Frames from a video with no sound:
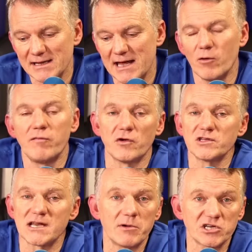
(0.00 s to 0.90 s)
And up
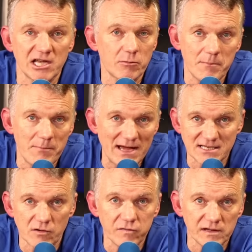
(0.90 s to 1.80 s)
front, I'm going to stick with
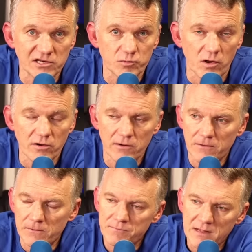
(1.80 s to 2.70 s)
Beto for this one.
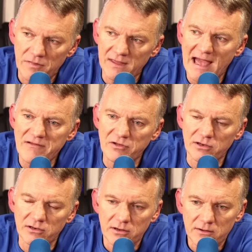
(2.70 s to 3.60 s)
I think
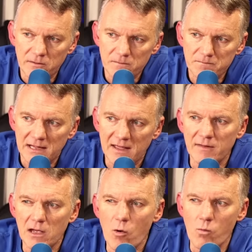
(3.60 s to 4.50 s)
Everton, in
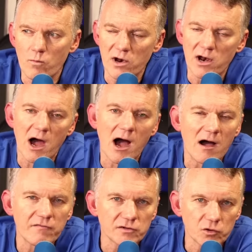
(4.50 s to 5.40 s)
the opening
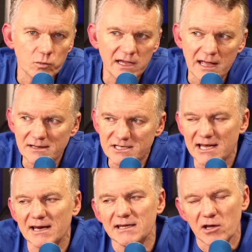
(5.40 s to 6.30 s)
half at the weekend,
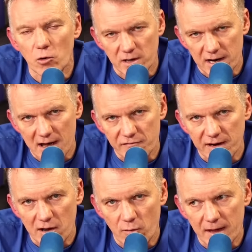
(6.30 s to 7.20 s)
certainly the opening half
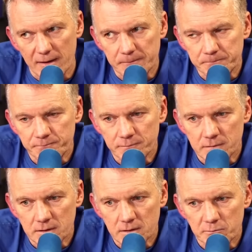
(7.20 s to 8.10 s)
an hour,
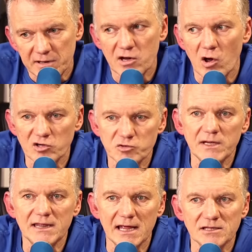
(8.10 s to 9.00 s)
because
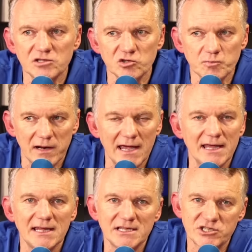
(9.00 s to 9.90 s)
we didn't just
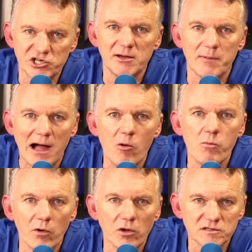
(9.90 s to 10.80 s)
play the cheap
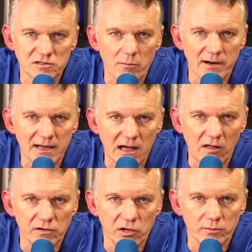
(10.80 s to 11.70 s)
outball to Dominic
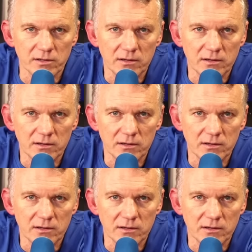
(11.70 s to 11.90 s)
Calvert-Lewin,